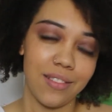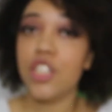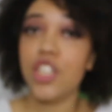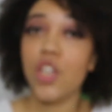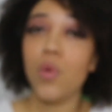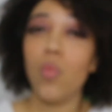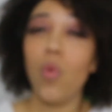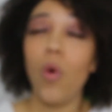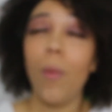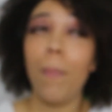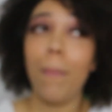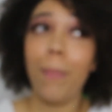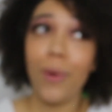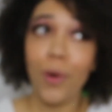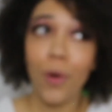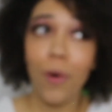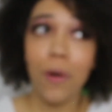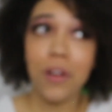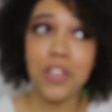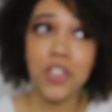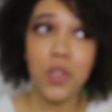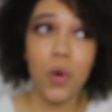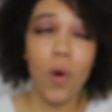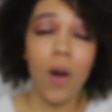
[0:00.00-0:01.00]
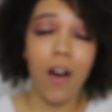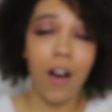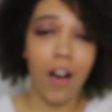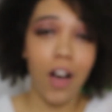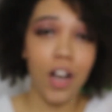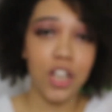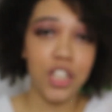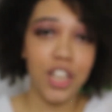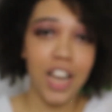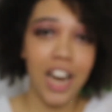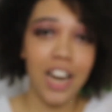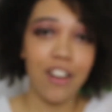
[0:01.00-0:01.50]
So what blocks your
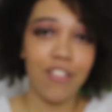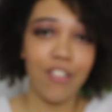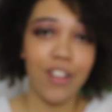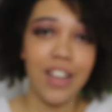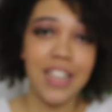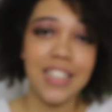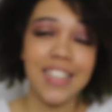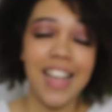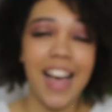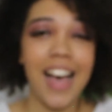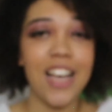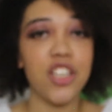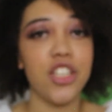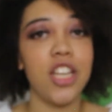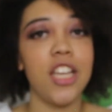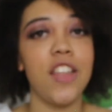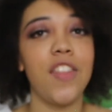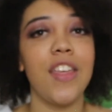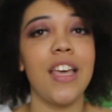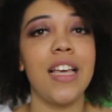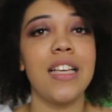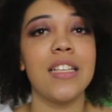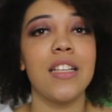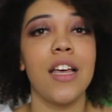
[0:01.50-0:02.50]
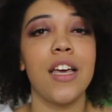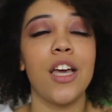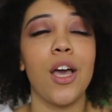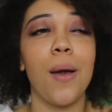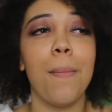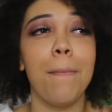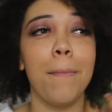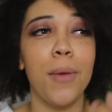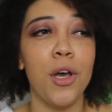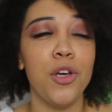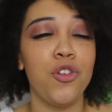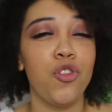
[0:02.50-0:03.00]
heart chakra is actually things like
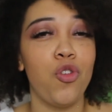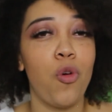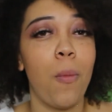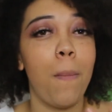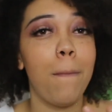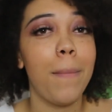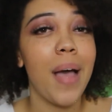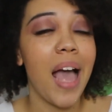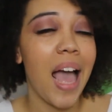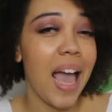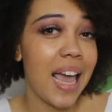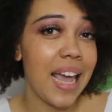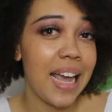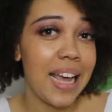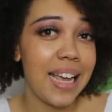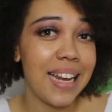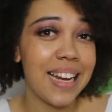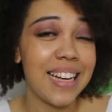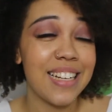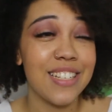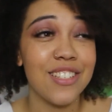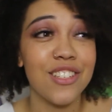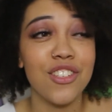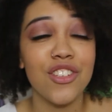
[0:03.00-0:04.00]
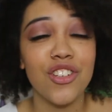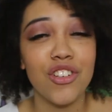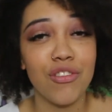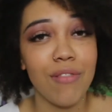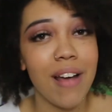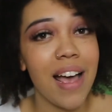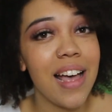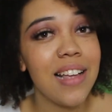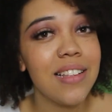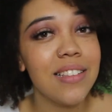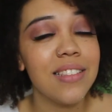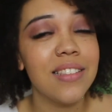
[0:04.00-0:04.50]
emotional pain and
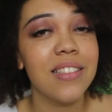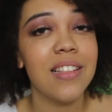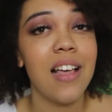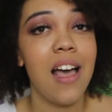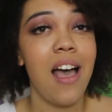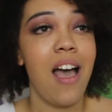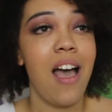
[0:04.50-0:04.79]
stress.